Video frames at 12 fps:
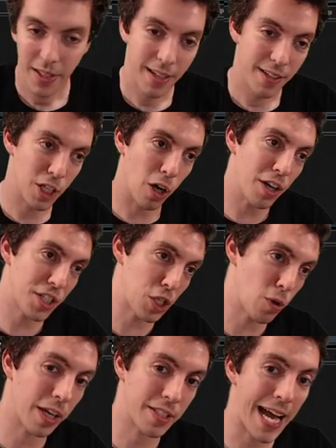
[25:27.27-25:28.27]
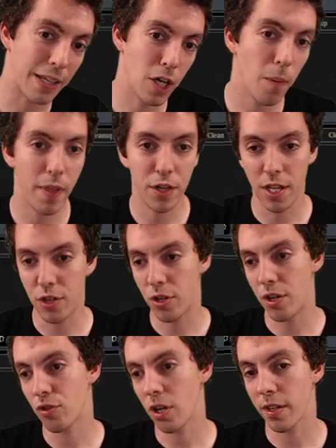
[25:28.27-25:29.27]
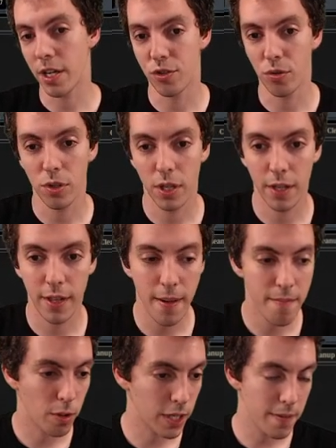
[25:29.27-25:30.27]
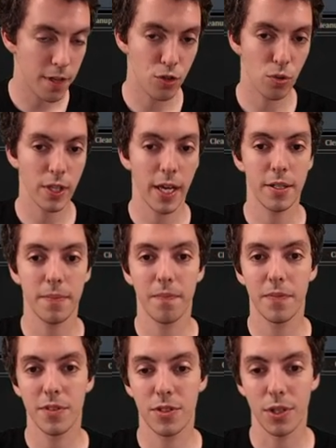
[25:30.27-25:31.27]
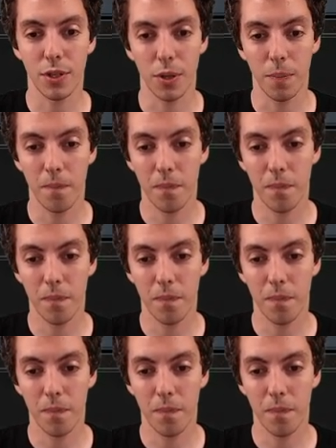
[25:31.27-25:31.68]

so also drew exact nope they, they didn't draw they drew uh, they, okay they drew a land so